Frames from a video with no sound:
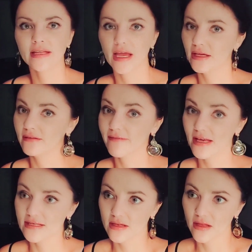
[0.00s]
and I
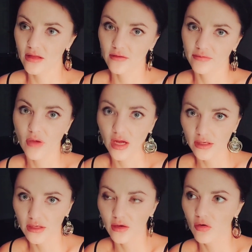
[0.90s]
invested a lot of money